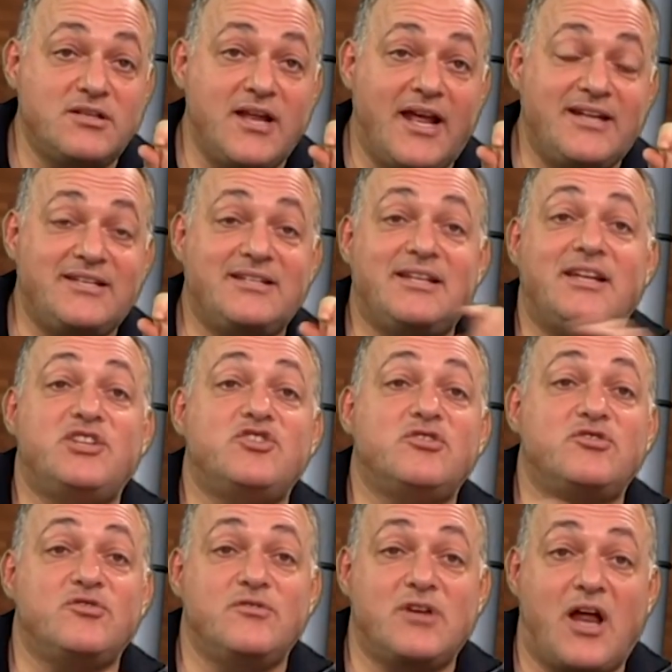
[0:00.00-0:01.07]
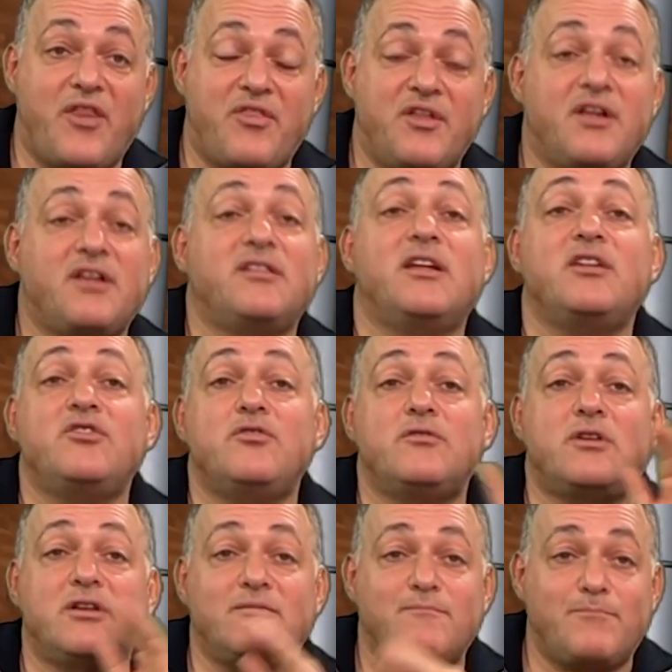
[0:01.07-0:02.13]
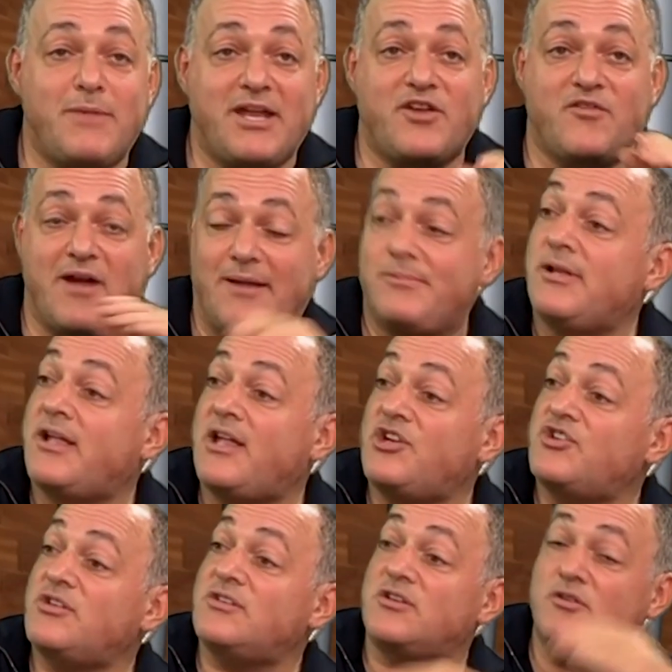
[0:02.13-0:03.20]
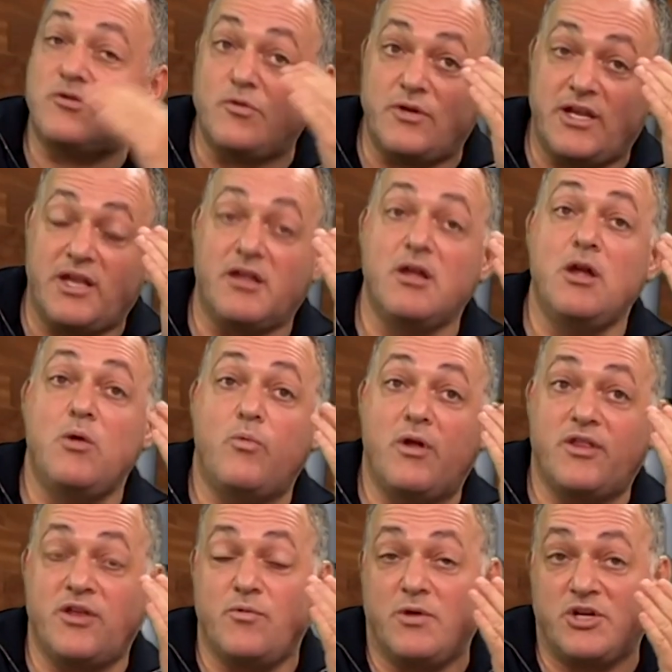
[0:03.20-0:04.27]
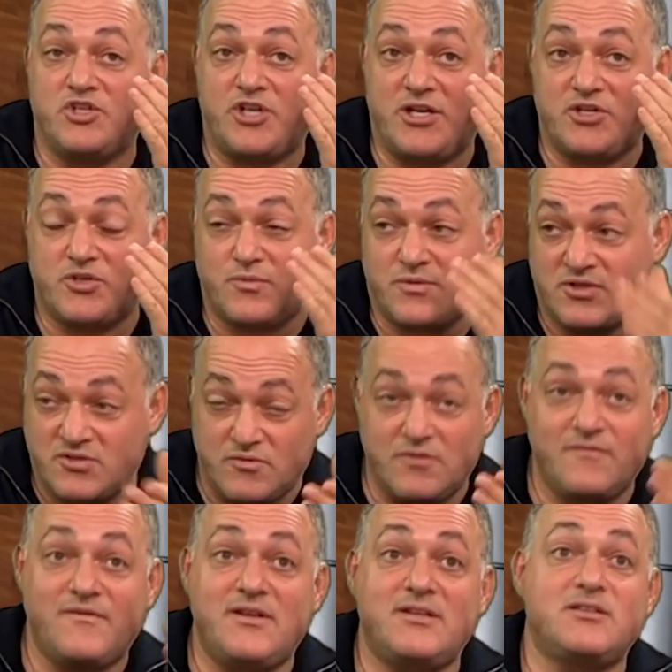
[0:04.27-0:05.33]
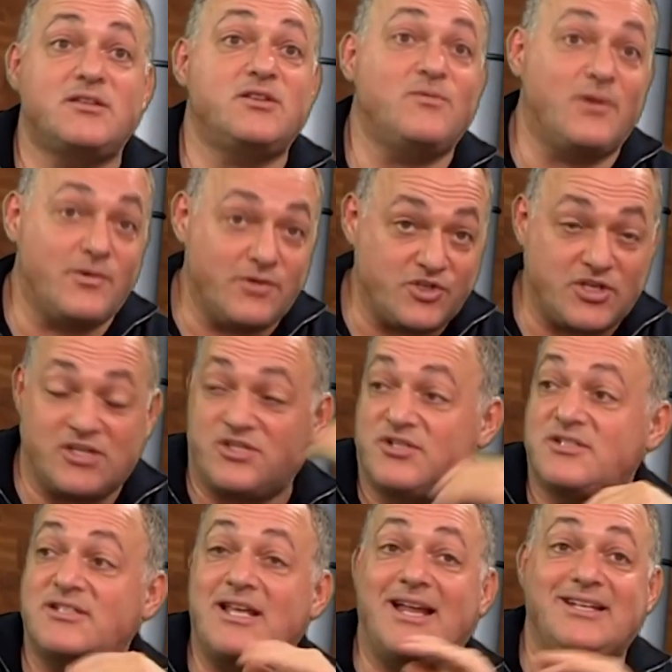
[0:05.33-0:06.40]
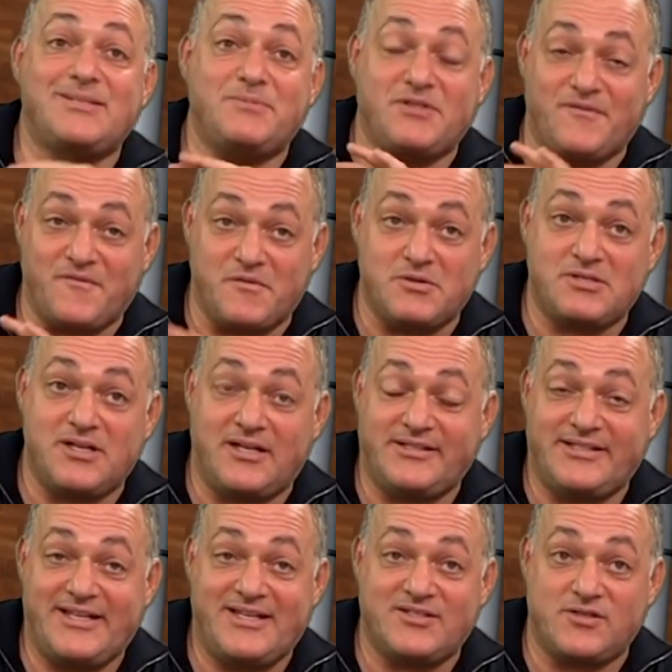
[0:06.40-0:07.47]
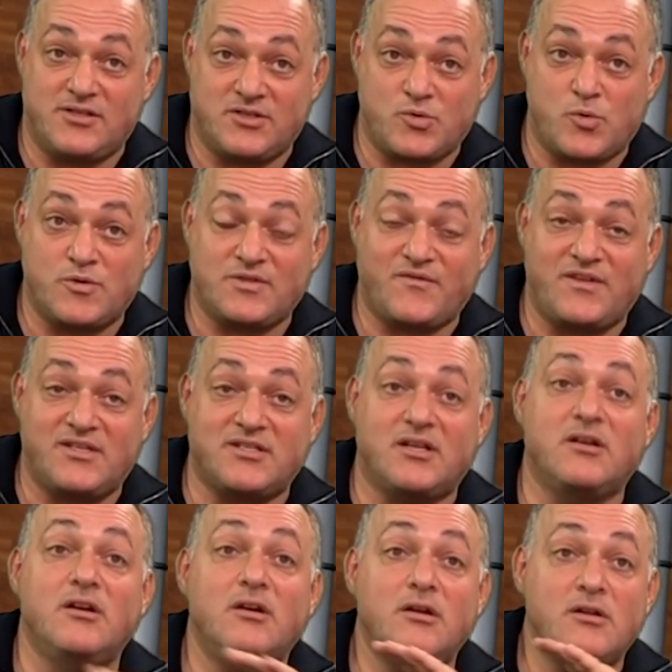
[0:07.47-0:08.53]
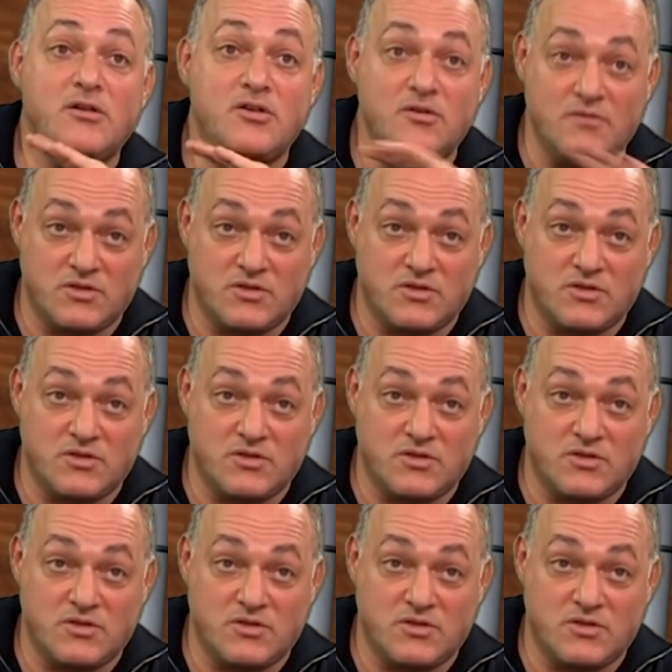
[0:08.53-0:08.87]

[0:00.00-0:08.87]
90 days you do nothing, then you can make your applications, including whether you want to change to a student visa, you want to adjust your status. But the first 90 days on a tourist visa, you're a